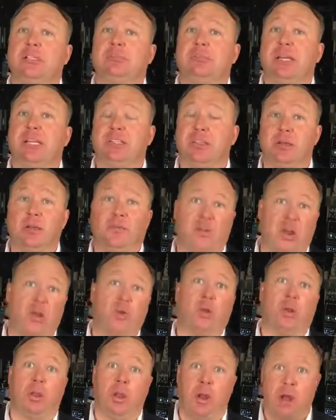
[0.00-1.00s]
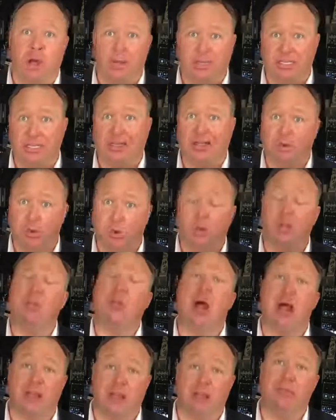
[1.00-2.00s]
because under federal law, that's like a court
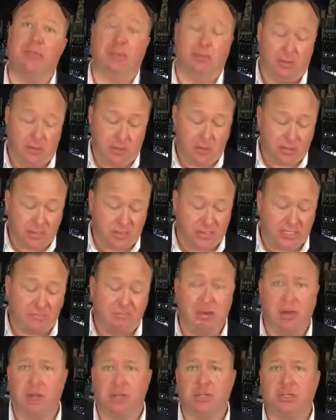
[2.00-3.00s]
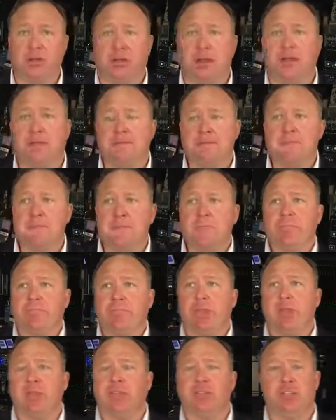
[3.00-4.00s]
document. So that's perjury
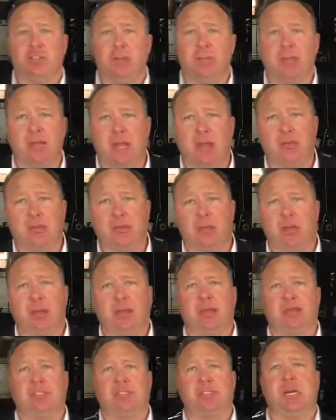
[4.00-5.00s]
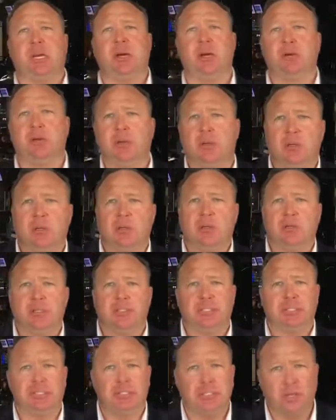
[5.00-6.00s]
and so many other things. So
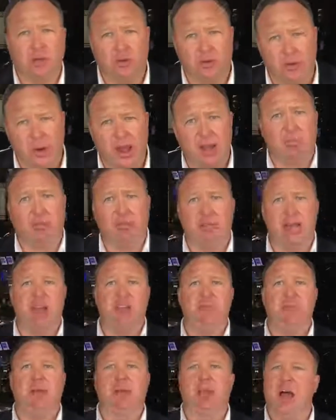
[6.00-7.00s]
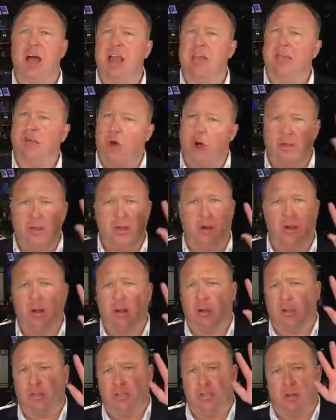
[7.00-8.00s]
this is an incredible time to be alive. All the
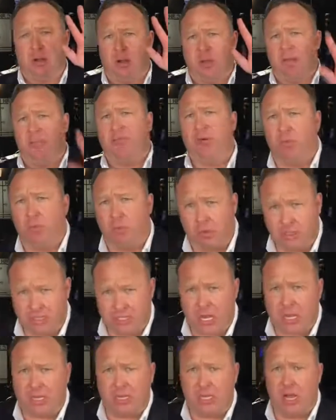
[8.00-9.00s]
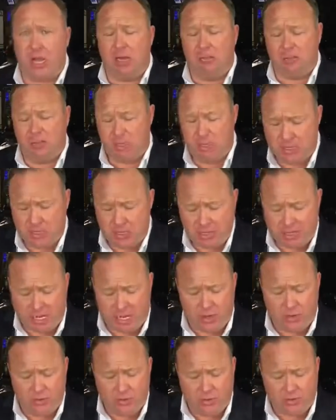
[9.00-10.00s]
articles are on Infowars.com
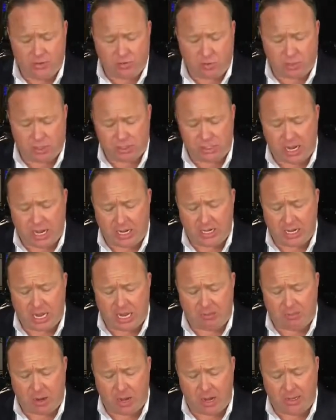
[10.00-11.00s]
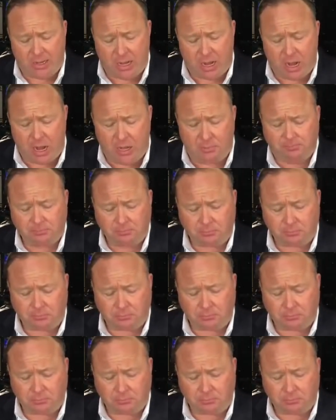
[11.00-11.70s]
and Newswars.com right now.